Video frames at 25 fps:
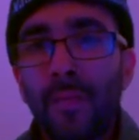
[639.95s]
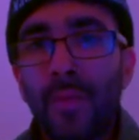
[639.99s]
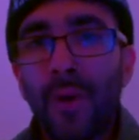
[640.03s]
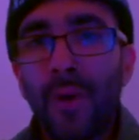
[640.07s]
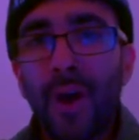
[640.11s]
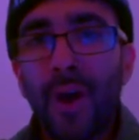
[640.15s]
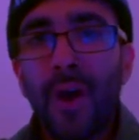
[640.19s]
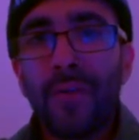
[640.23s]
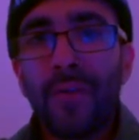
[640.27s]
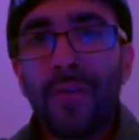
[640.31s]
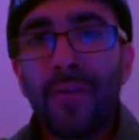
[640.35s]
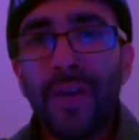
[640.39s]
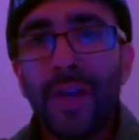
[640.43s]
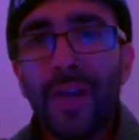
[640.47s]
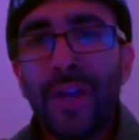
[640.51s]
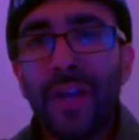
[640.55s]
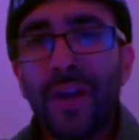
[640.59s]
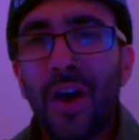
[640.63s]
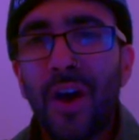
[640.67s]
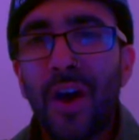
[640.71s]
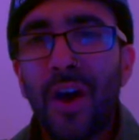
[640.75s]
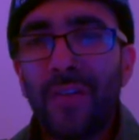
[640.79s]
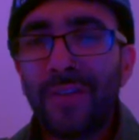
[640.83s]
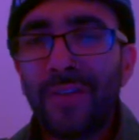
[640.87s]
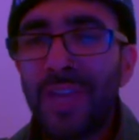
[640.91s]
profiting
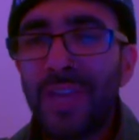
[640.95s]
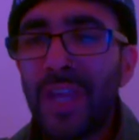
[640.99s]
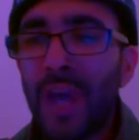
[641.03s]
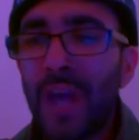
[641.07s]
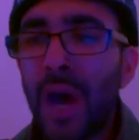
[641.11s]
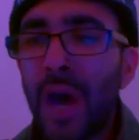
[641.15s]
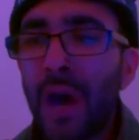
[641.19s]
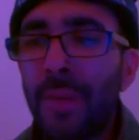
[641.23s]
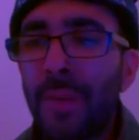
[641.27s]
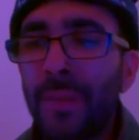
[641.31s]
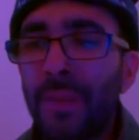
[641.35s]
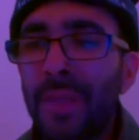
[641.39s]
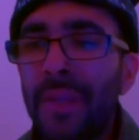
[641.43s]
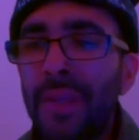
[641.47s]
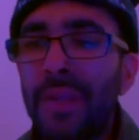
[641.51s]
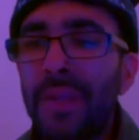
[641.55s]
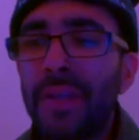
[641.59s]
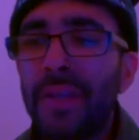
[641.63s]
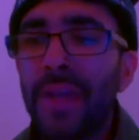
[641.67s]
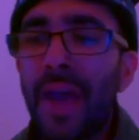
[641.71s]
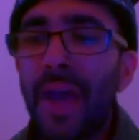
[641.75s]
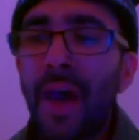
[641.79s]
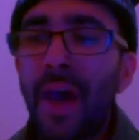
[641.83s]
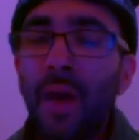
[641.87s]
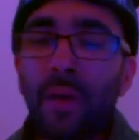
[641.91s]
off the ups
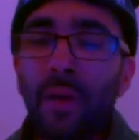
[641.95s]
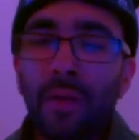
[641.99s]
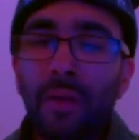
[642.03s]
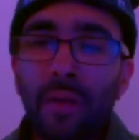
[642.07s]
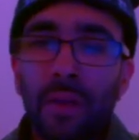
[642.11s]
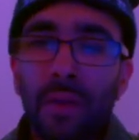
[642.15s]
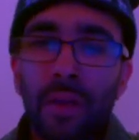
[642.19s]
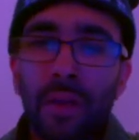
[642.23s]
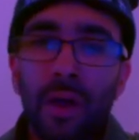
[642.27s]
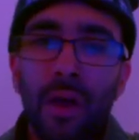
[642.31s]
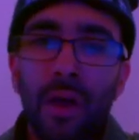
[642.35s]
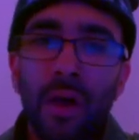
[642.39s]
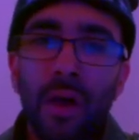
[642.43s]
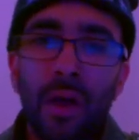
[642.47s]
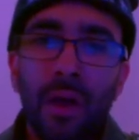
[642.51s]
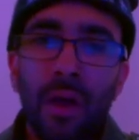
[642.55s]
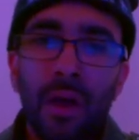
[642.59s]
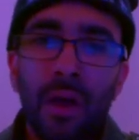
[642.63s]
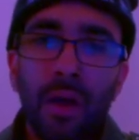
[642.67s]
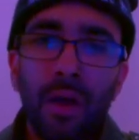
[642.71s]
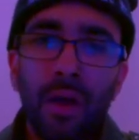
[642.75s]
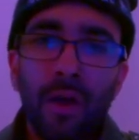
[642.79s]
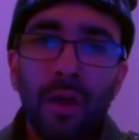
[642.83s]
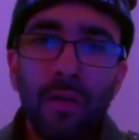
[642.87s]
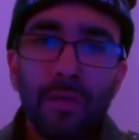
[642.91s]
and downs
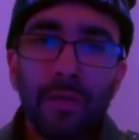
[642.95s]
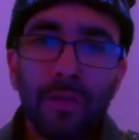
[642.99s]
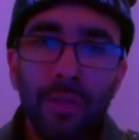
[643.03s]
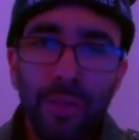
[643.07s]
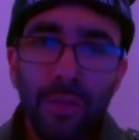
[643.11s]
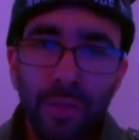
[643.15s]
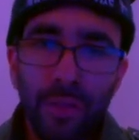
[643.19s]
of